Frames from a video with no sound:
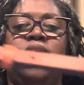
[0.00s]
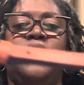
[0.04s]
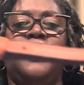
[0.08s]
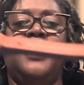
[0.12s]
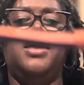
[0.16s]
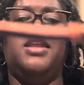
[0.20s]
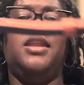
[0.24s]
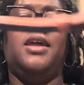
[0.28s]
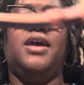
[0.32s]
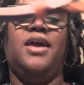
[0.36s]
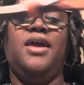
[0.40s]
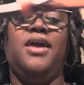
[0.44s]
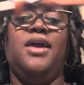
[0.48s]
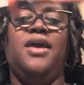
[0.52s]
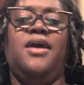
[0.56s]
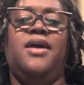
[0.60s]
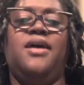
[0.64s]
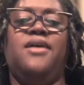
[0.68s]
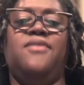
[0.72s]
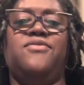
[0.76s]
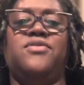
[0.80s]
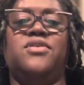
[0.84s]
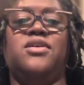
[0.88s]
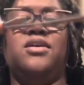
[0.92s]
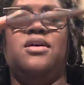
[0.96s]
And I
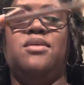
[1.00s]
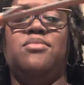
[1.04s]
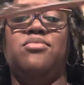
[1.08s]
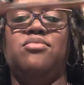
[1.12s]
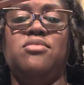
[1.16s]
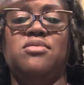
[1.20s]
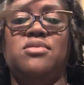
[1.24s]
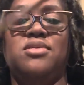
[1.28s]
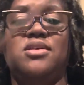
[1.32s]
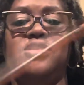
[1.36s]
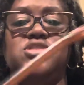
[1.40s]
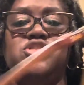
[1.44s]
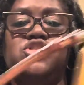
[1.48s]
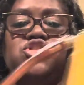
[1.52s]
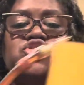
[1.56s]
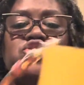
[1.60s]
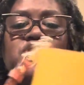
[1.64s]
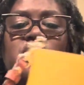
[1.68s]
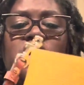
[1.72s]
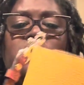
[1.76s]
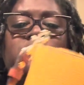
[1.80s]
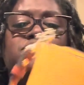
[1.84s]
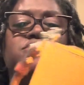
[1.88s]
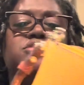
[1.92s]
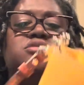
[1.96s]
have a couple of these
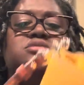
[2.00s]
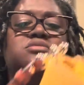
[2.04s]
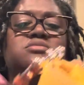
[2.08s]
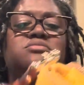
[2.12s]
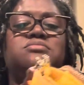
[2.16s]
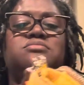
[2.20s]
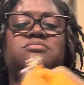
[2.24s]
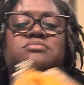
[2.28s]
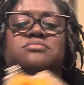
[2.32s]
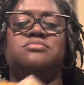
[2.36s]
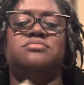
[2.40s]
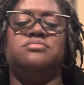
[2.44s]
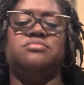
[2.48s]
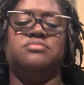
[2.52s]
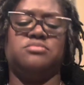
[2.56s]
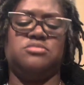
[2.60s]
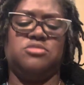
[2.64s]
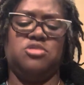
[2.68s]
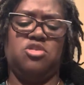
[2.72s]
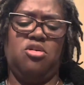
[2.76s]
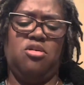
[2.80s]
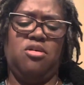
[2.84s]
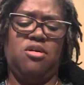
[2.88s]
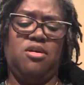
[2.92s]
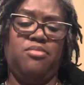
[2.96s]
straps,
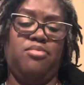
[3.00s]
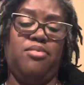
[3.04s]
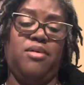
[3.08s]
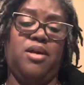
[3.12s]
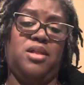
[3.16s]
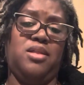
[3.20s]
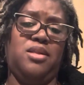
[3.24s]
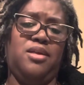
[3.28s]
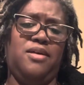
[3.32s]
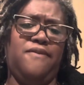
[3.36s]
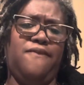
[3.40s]
or probably a